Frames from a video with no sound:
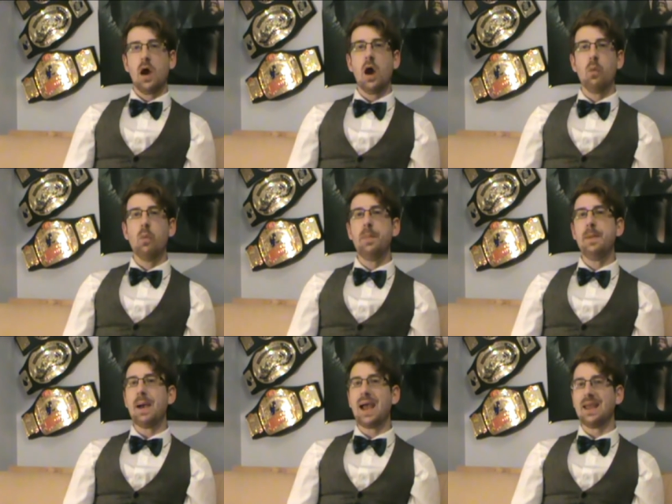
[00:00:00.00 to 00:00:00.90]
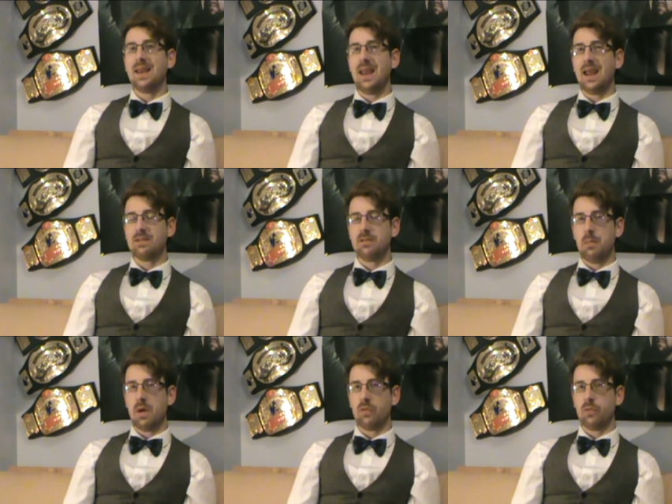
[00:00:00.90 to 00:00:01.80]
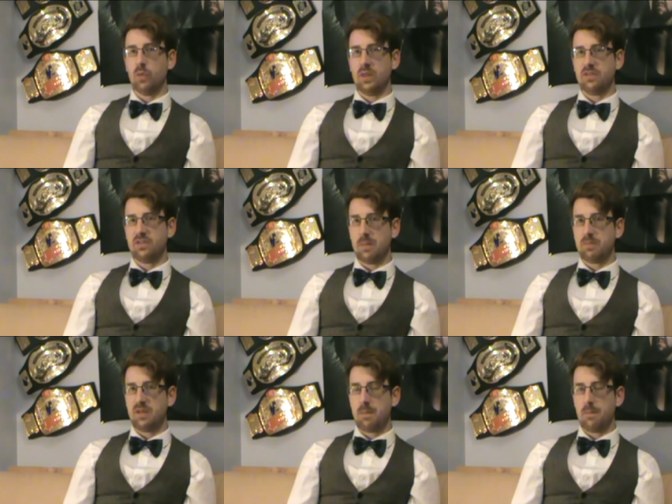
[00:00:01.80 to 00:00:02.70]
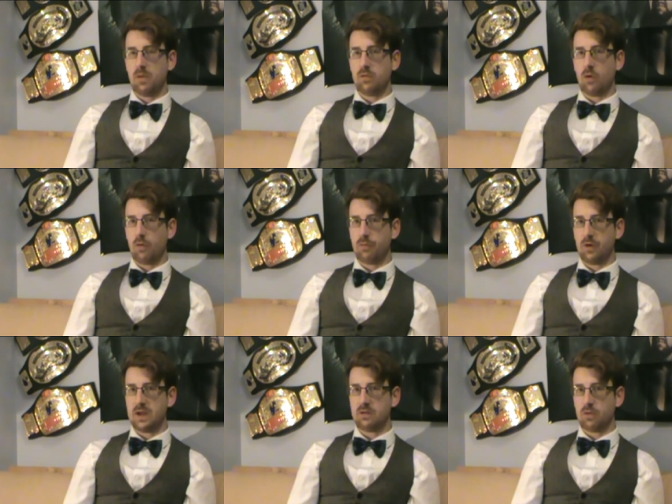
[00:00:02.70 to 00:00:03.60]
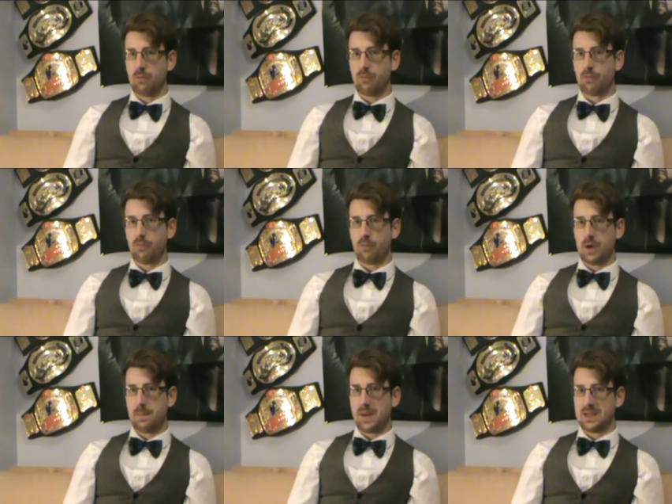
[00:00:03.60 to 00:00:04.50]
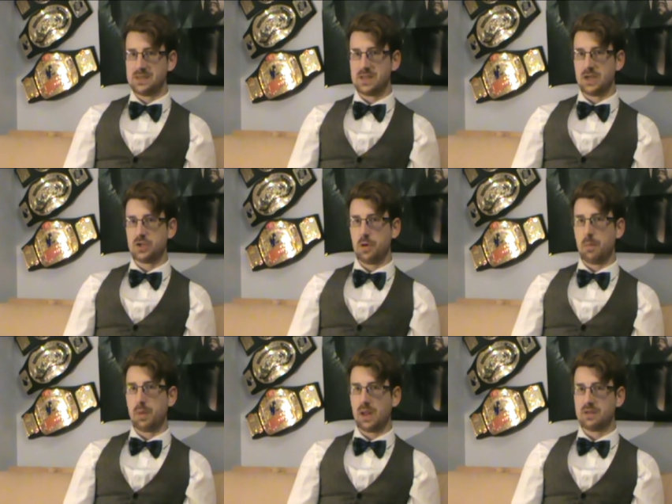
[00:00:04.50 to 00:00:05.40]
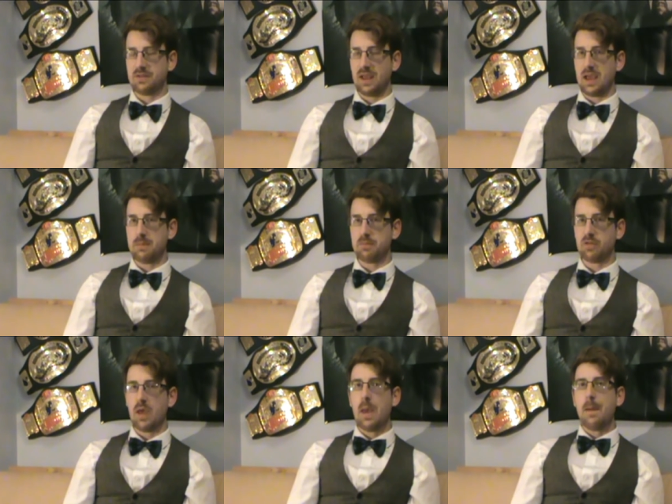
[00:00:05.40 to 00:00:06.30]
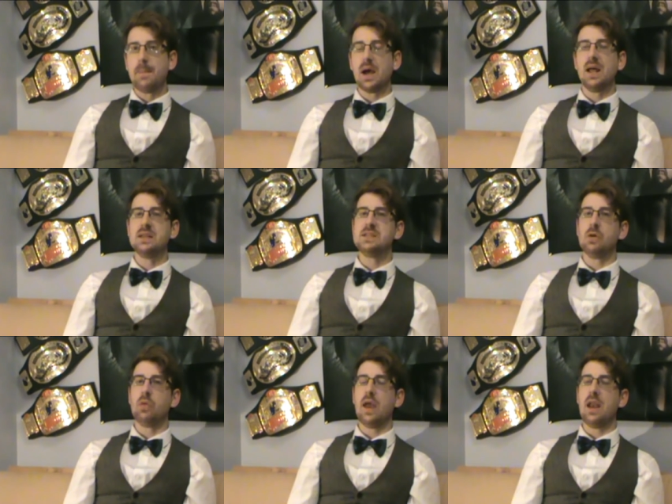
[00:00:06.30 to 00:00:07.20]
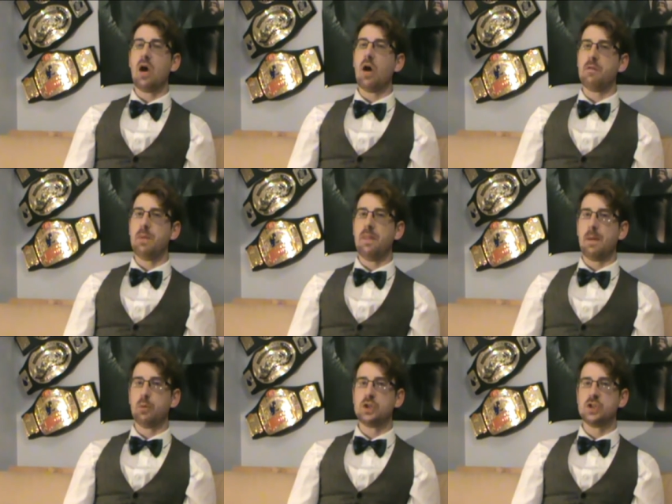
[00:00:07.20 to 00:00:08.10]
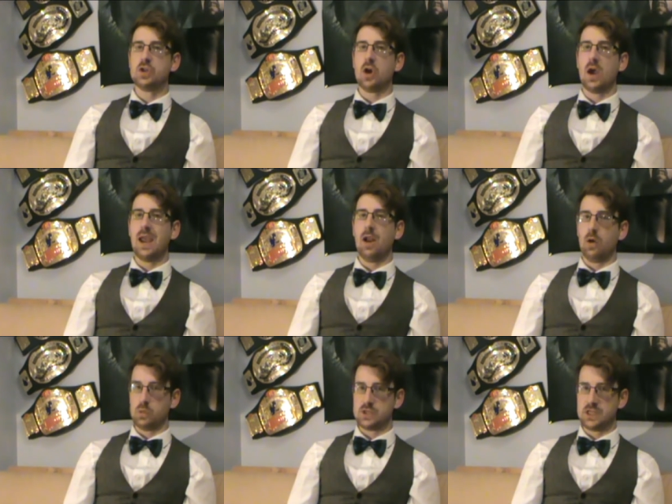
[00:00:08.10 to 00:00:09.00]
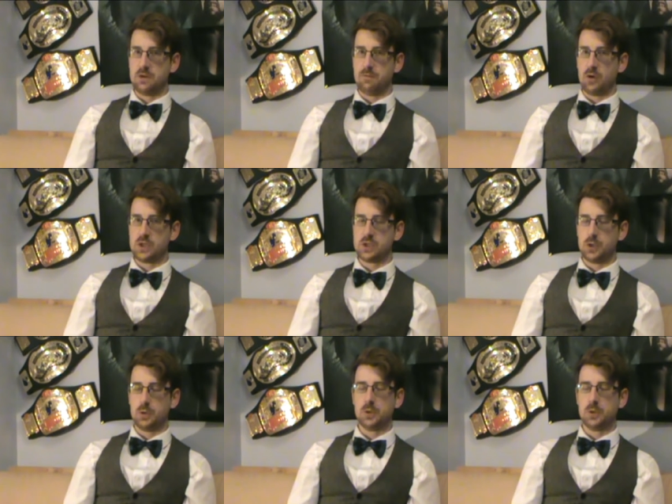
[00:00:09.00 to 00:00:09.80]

I will be back next month with September's offerings of free PlayStation Plus games. But until then, I have been that British guy and I will see you very soon.